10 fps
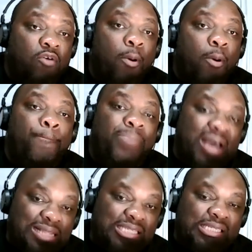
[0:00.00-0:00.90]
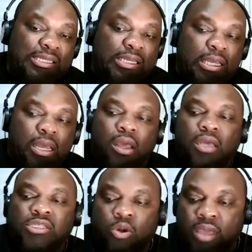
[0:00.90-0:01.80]
I was gonna knock y'all socks off,
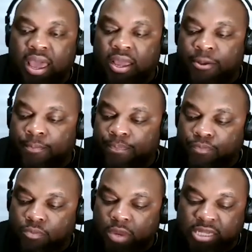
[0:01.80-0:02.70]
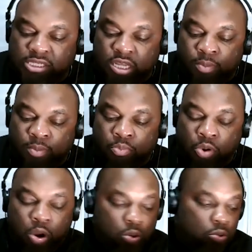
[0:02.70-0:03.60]
but it's
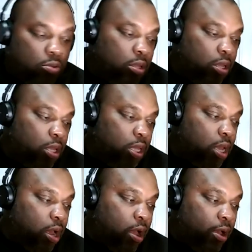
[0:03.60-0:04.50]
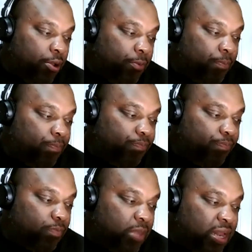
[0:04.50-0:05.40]
okay. That's still my bro.
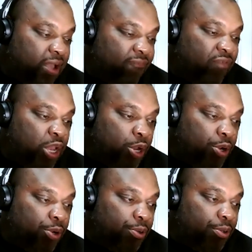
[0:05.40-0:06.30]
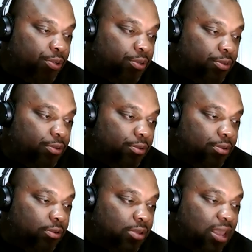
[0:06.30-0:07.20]
And I
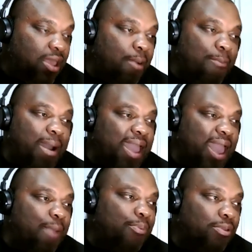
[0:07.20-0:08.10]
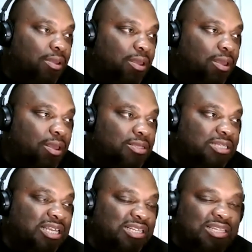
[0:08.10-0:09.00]
figured that
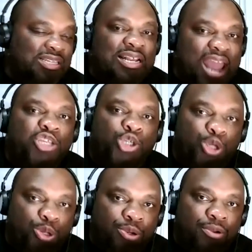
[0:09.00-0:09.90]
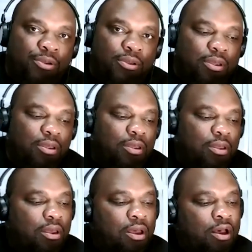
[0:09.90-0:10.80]
might happen just because of the
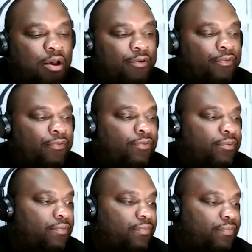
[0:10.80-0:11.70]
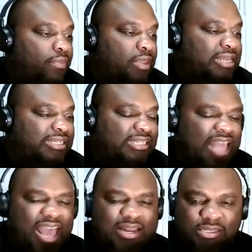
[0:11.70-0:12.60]
nature
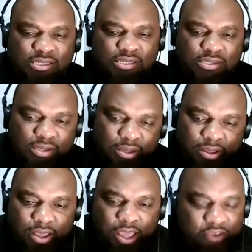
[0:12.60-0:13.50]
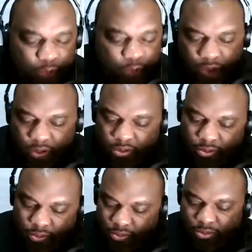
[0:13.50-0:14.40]
of his status,
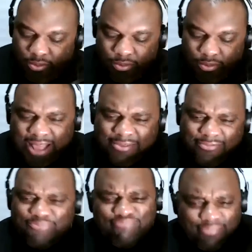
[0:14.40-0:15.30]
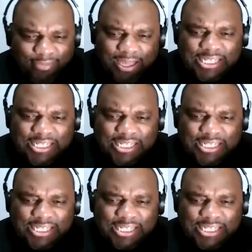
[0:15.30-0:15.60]
if you will.